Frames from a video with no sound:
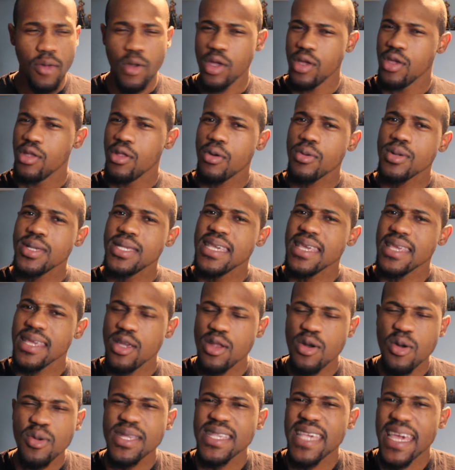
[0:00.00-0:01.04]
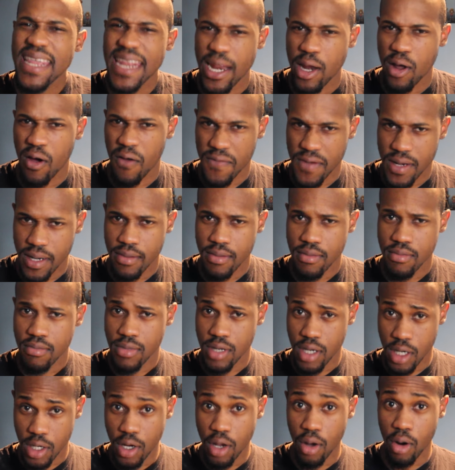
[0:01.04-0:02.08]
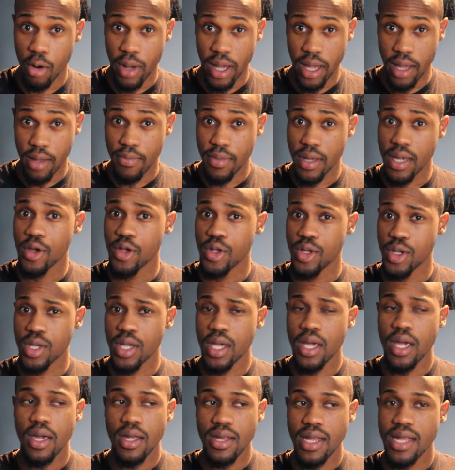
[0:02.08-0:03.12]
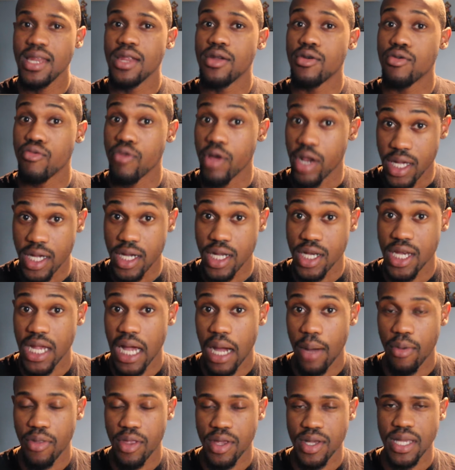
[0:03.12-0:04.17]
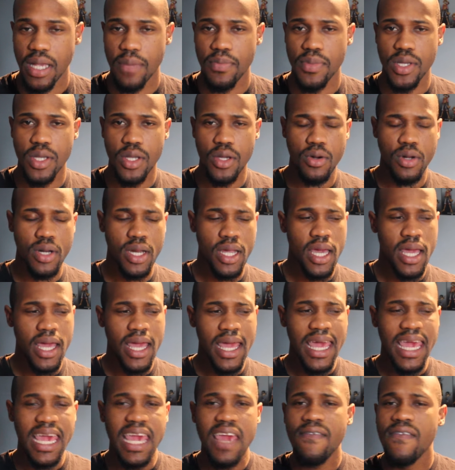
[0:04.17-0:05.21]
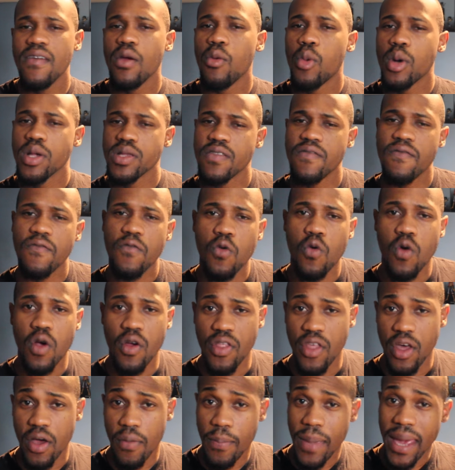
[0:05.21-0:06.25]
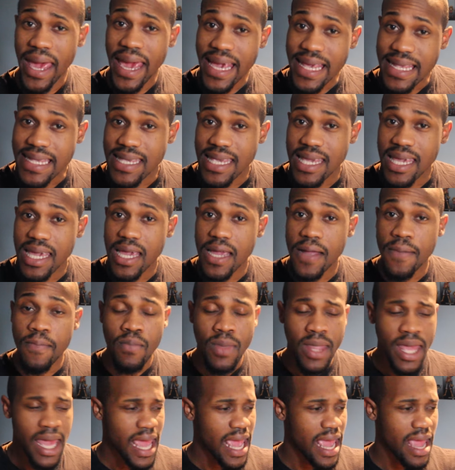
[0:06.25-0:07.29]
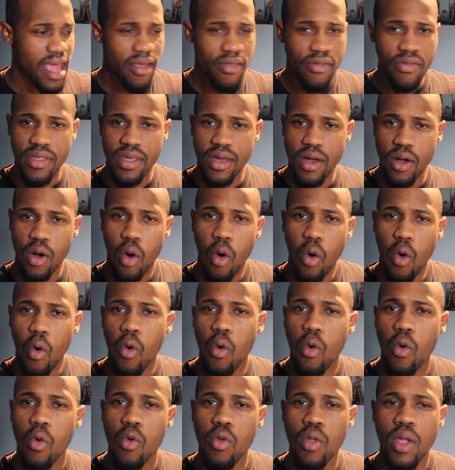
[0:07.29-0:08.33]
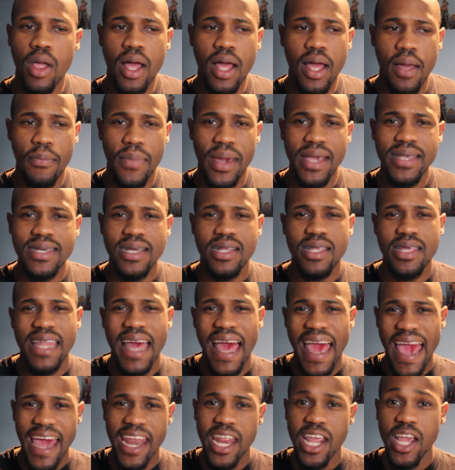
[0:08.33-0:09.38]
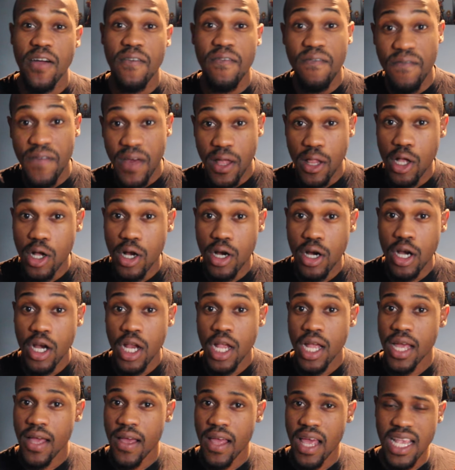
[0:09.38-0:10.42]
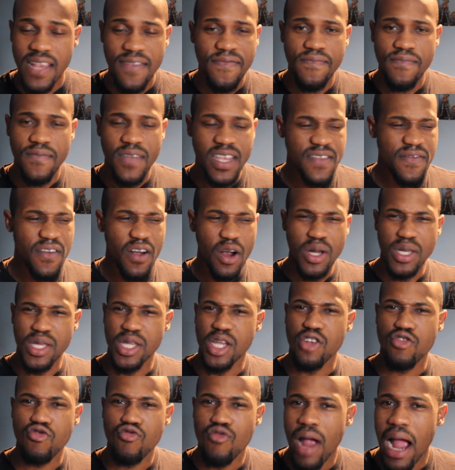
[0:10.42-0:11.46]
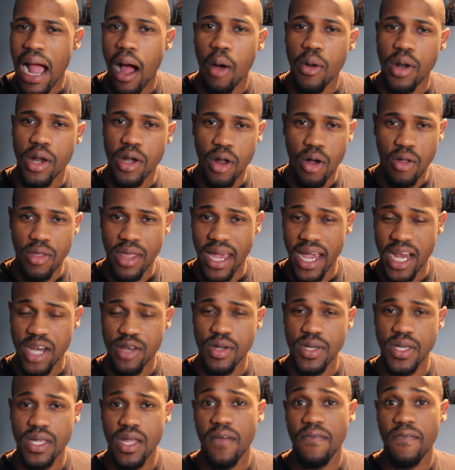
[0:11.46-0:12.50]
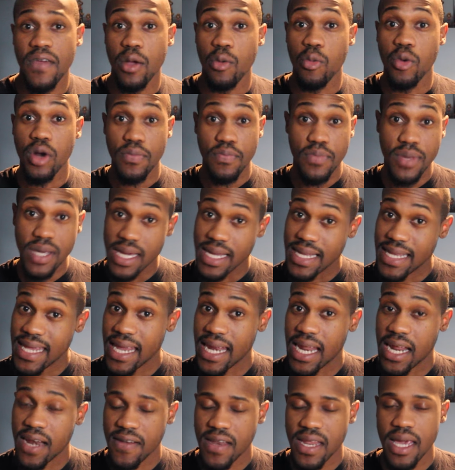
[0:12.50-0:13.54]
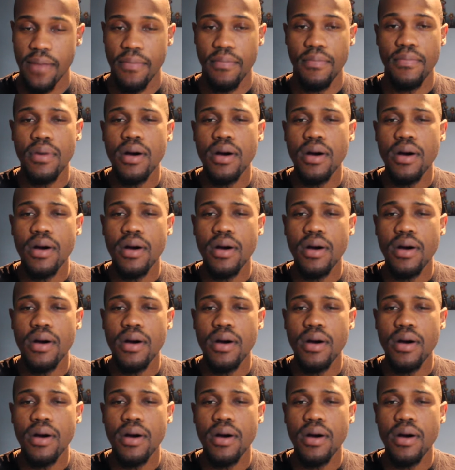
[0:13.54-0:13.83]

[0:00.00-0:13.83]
You don't see, you don't say that often, to Toei, because they did a really good job with this episode. If it wasn't for the pacing and the whole, basically the adding of filler, as, as far as the crowd and all the extra stuff, it would be a ten out of ten.